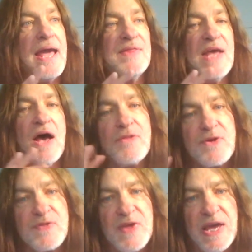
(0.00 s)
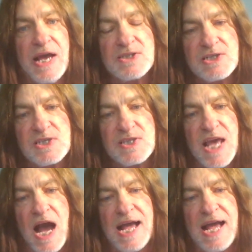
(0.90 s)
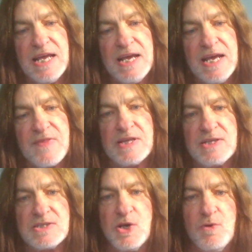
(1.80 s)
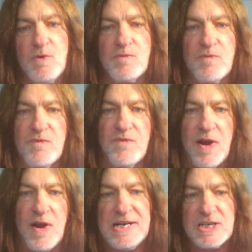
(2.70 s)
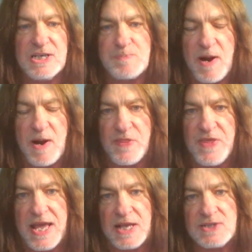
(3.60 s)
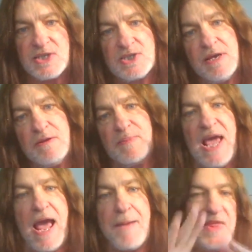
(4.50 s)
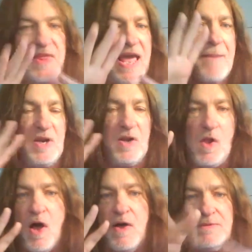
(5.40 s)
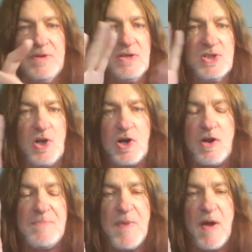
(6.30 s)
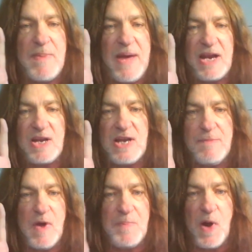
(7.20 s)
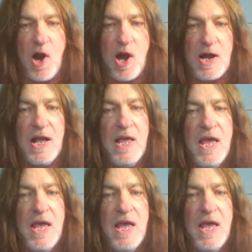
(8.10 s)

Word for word: and the other thing is is the idea that two very disparate things that seem to be happening. They happen a, long, uh, a certain amount of time apart,